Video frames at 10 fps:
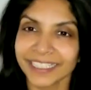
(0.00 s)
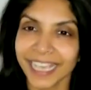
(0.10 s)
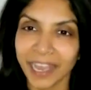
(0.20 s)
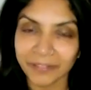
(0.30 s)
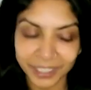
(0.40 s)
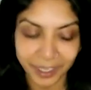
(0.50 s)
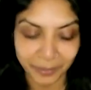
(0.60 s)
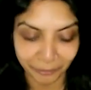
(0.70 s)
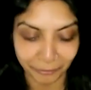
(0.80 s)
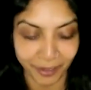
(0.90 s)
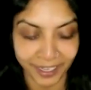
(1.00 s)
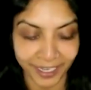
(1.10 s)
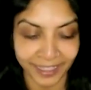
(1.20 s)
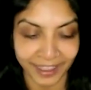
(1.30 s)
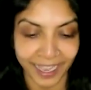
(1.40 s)
to have a type of friend
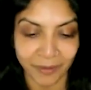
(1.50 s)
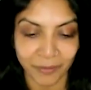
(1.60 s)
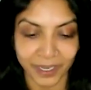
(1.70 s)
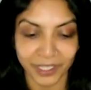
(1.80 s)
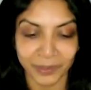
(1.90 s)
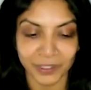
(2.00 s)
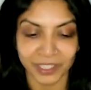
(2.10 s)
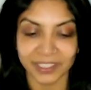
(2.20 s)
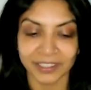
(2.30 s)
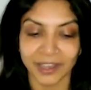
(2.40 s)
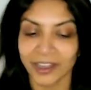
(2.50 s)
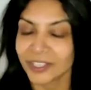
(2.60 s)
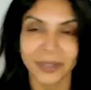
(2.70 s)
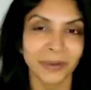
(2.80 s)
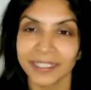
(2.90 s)
like that where you just
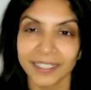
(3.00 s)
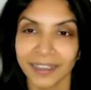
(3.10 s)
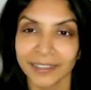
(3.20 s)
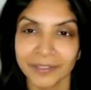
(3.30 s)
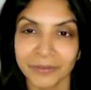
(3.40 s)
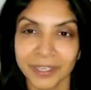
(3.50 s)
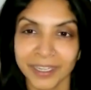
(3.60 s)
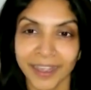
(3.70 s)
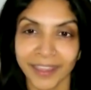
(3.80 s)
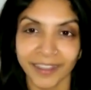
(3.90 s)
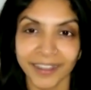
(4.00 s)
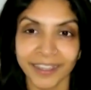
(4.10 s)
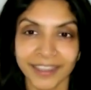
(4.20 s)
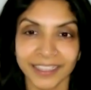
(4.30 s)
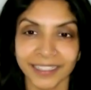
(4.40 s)
don't get tired of one another.
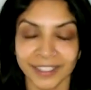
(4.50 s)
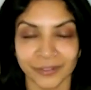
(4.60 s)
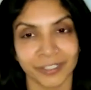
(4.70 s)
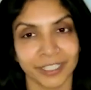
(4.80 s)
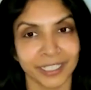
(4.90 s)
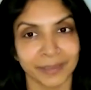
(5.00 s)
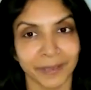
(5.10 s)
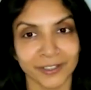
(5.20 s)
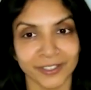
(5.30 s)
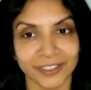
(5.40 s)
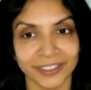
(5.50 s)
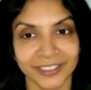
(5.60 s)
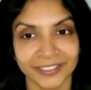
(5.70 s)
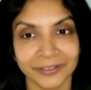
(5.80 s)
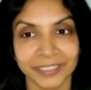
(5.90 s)
I think that's really special.
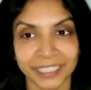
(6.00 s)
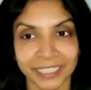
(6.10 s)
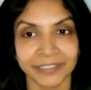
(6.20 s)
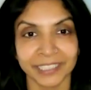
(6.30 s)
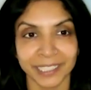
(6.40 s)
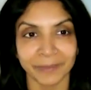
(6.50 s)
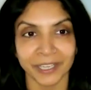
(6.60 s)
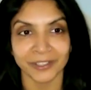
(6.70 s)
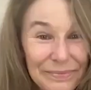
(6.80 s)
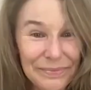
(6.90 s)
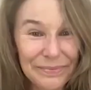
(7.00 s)
Really, really special.